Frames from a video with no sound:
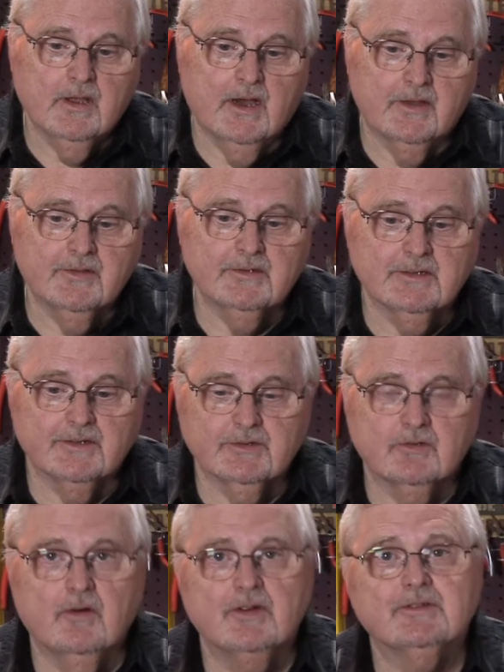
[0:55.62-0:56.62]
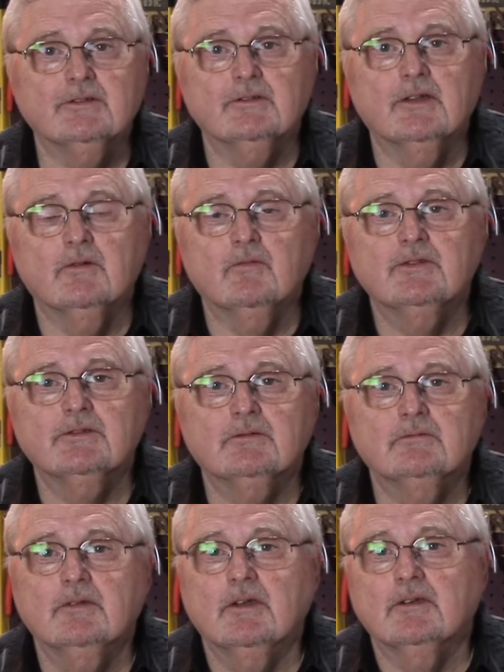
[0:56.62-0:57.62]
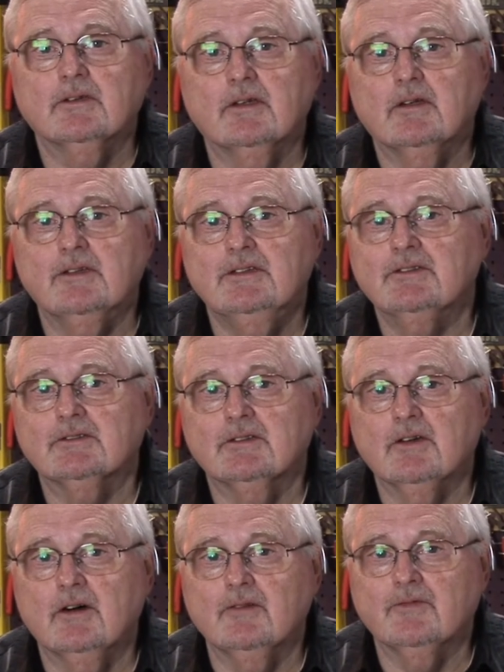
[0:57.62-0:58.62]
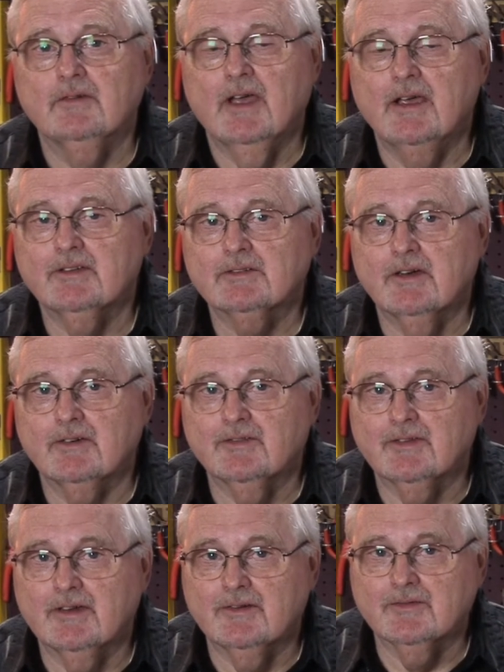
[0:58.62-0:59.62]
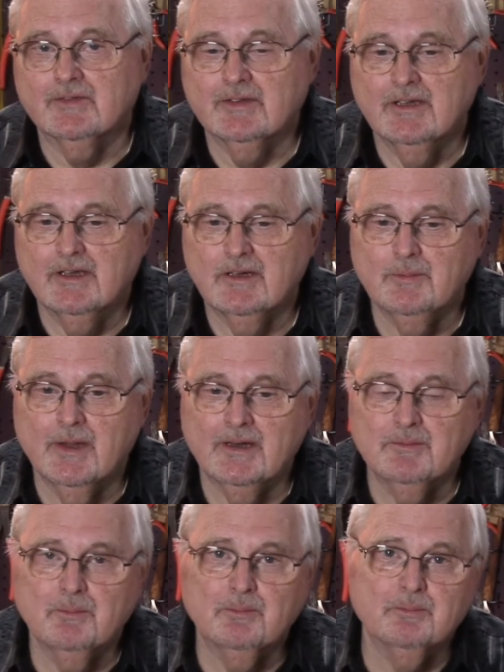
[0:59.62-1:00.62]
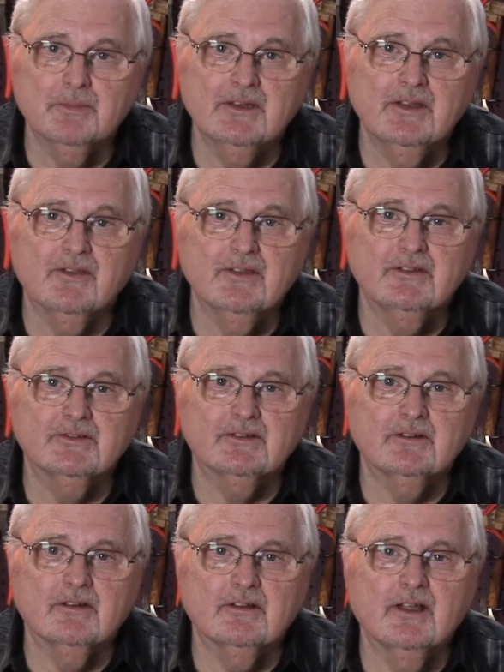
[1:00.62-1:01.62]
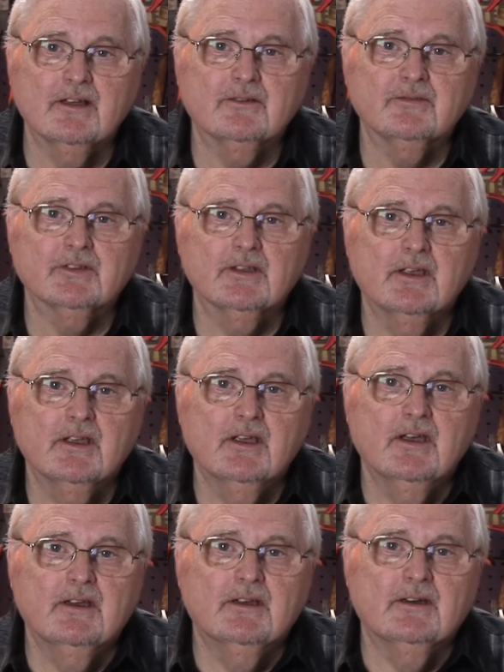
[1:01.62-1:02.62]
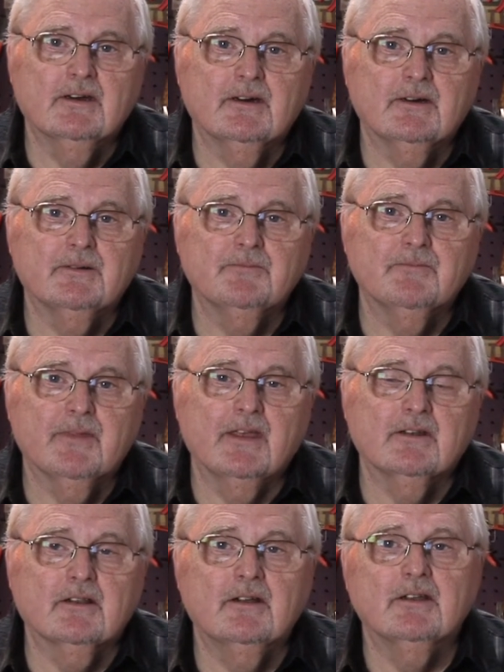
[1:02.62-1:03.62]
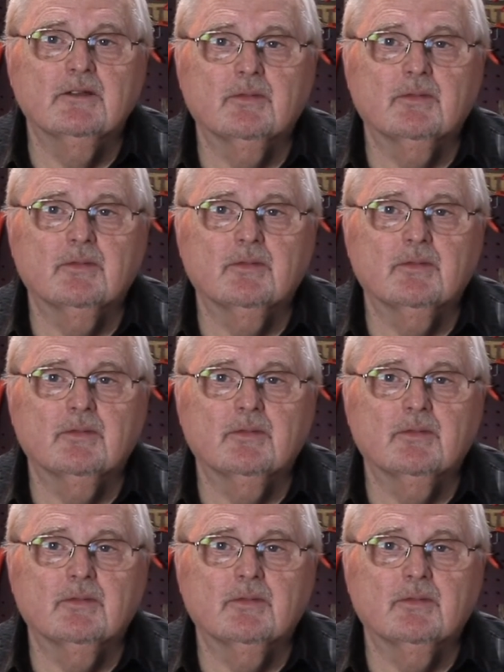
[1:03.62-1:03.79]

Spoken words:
I think that's a question that we can easily ask ourselves about many things in our lives. And clarinet